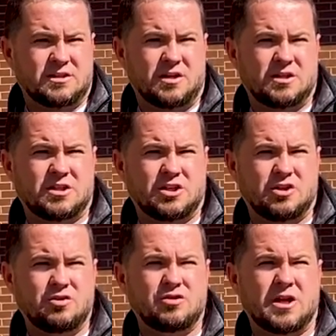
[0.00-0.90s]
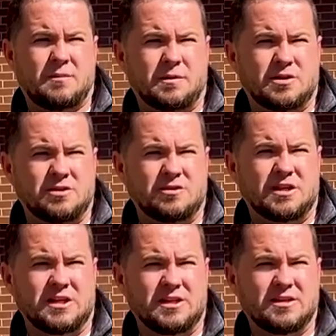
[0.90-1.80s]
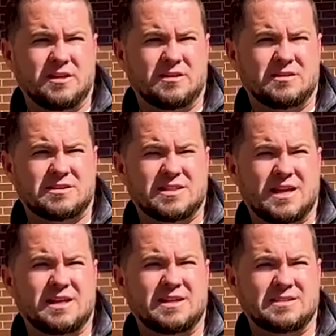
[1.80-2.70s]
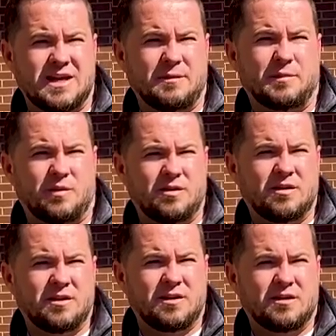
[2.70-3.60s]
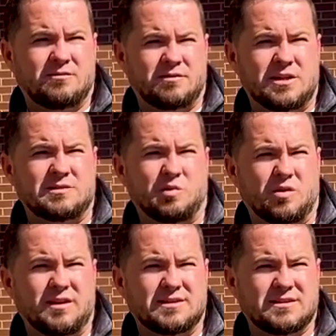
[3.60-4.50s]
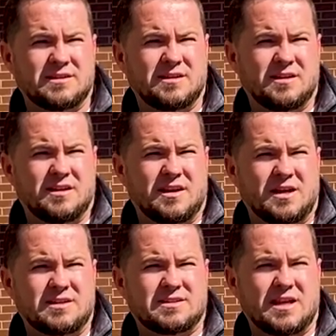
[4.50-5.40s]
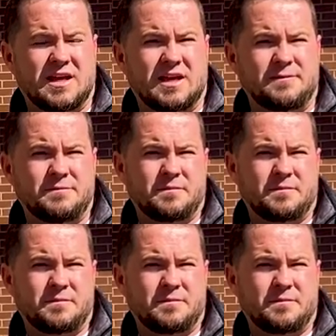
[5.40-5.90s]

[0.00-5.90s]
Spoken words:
it's a huge opportunity to set an example for these boys and to say,